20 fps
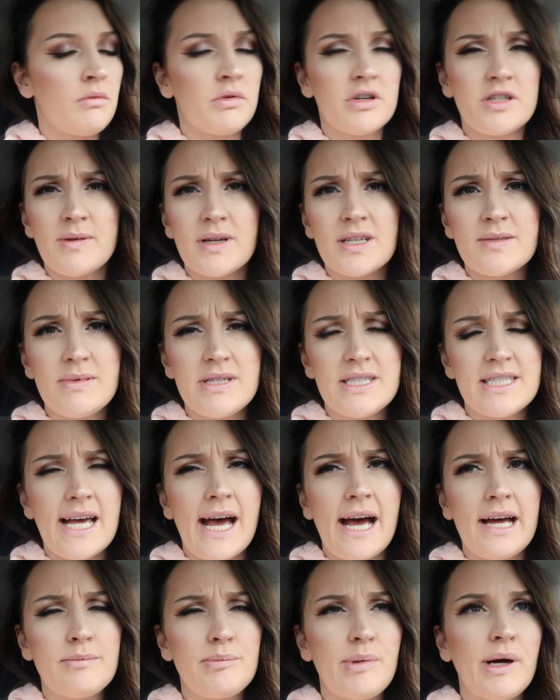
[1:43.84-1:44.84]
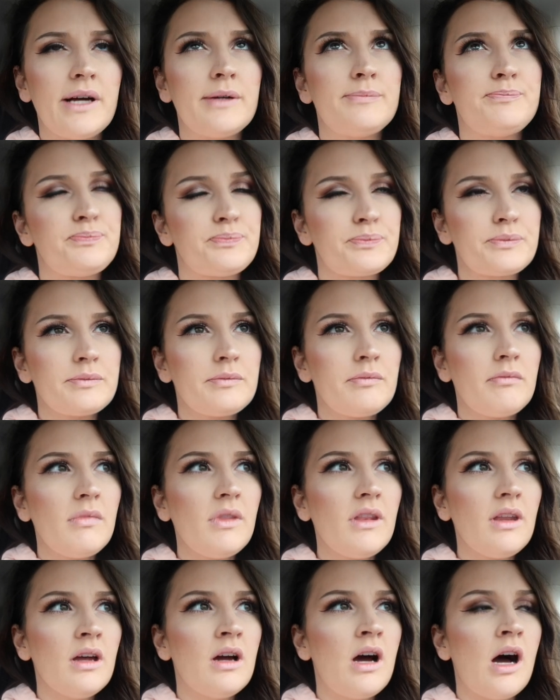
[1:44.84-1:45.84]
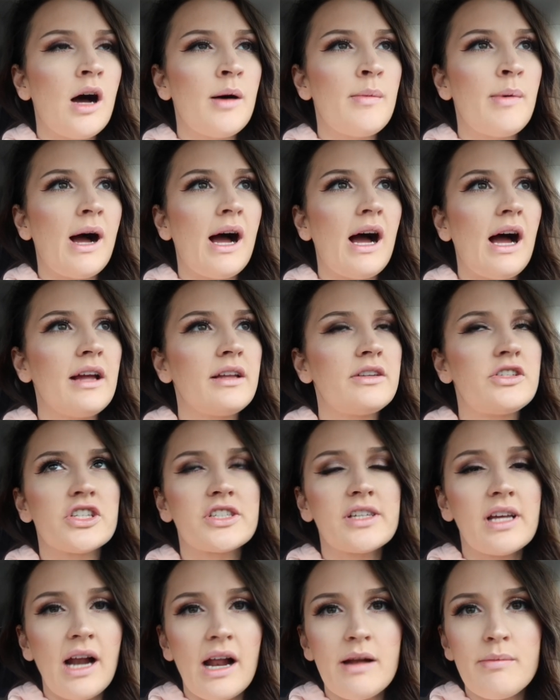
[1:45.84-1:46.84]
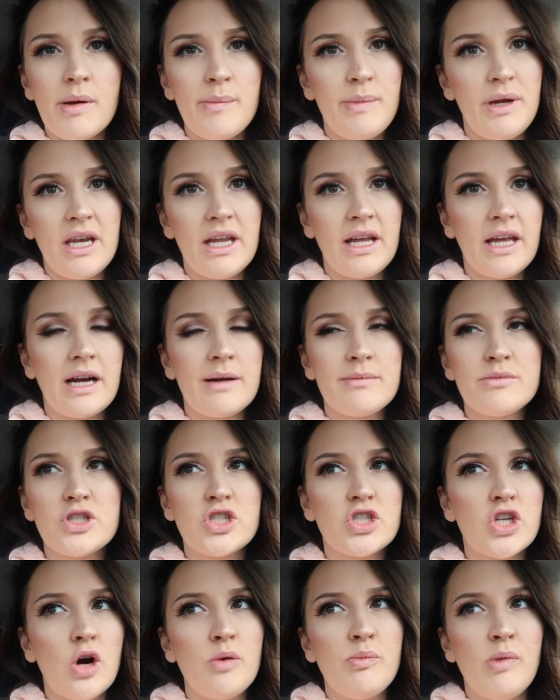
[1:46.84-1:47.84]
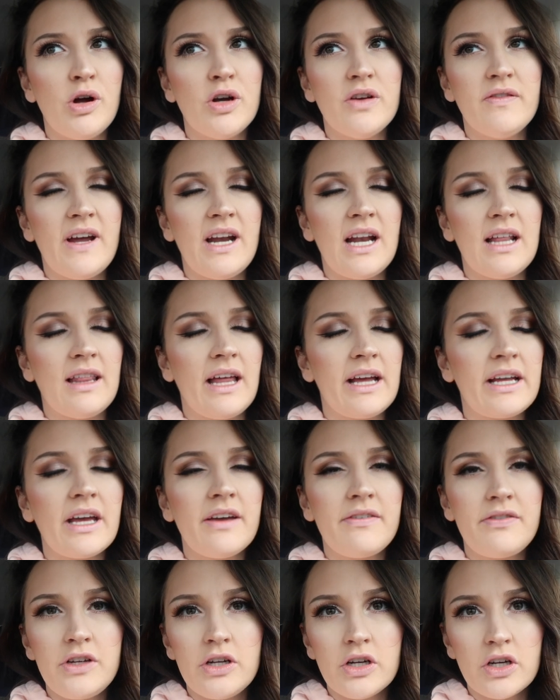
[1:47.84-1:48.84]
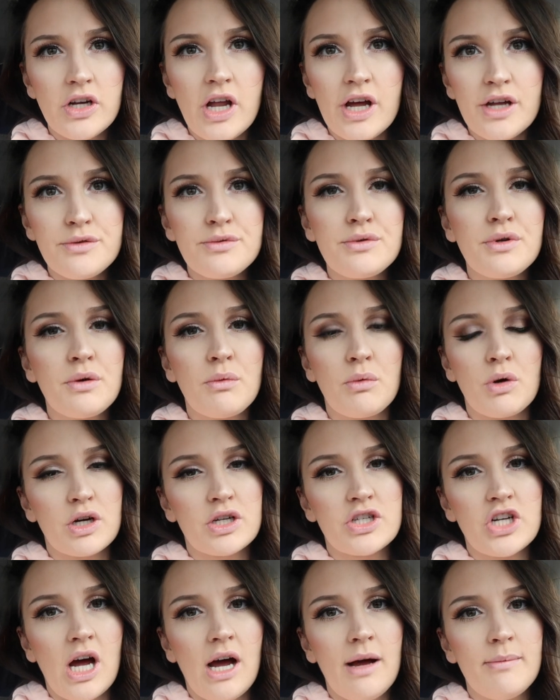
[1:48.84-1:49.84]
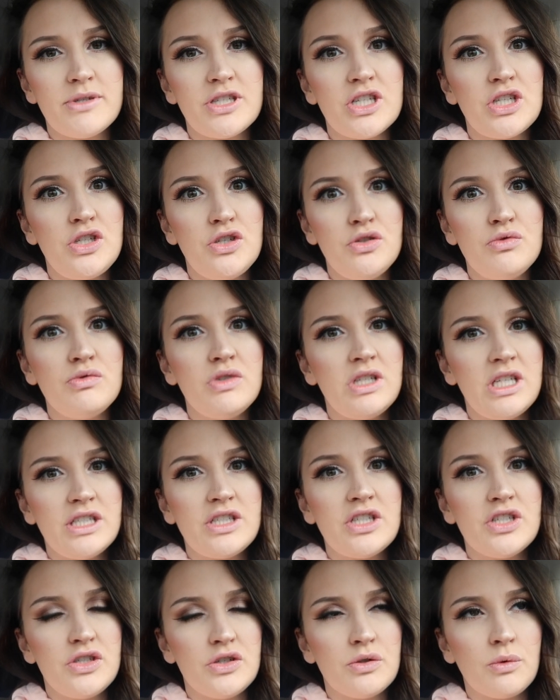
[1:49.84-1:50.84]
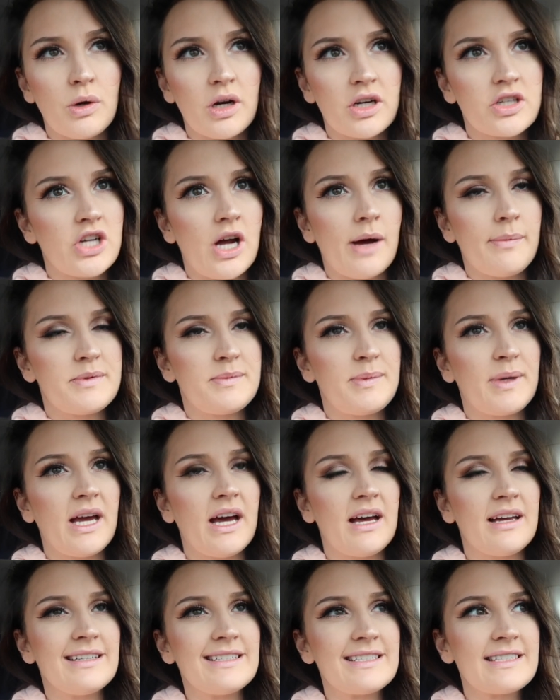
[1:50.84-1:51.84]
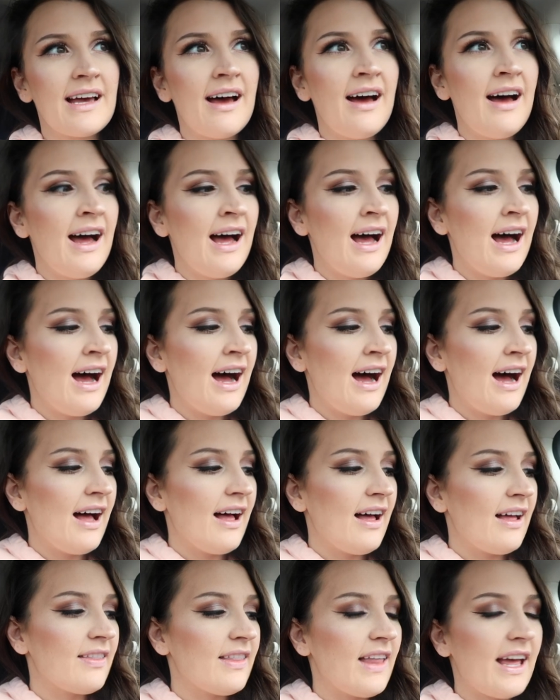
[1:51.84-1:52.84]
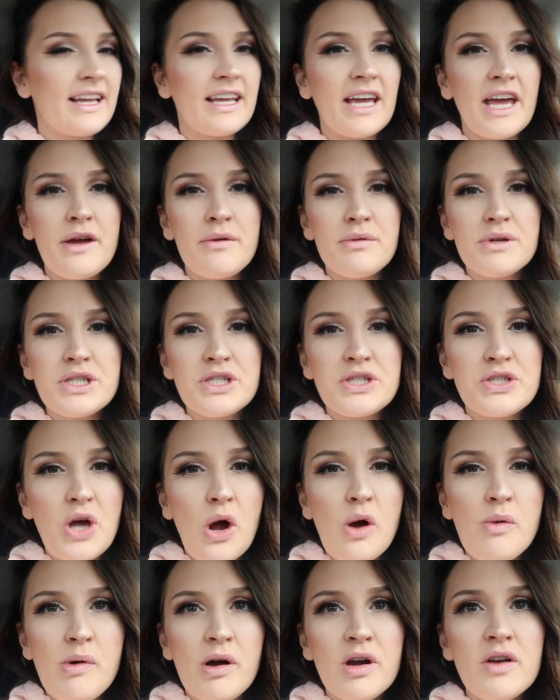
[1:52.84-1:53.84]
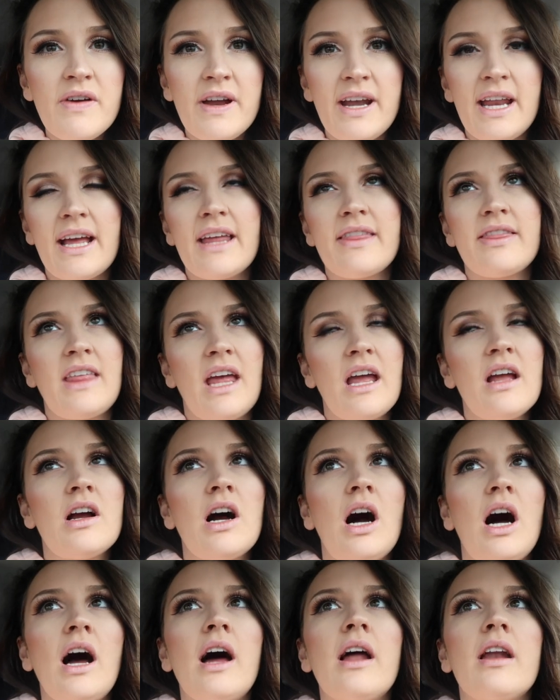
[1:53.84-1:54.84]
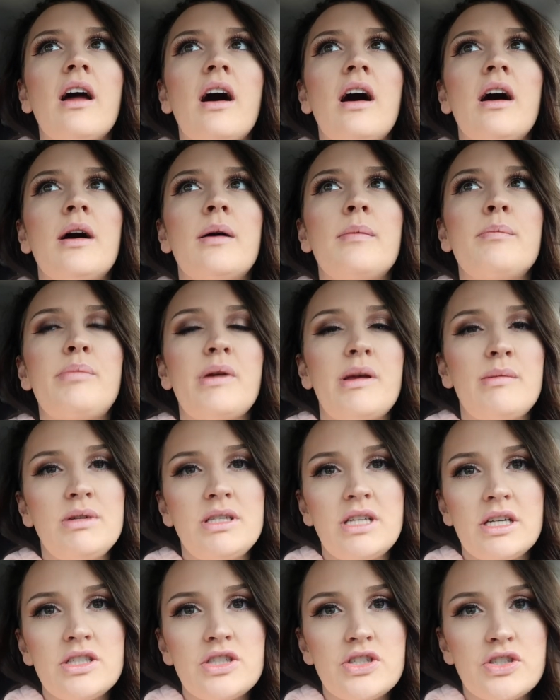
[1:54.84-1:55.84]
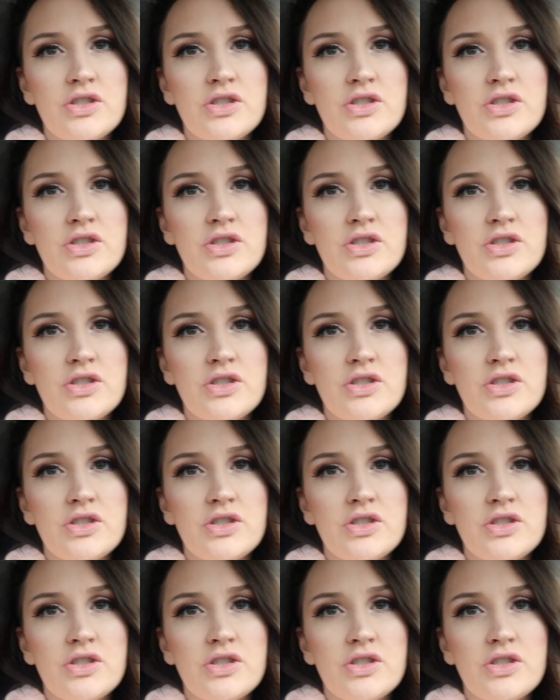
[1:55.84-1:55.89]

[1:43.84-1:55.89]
which makes me sad. But I just got out of my meeting and I'm so motivated. Like, if you're not doing workshops, you need to do workshops, because like it was so motivating. And thank God baby did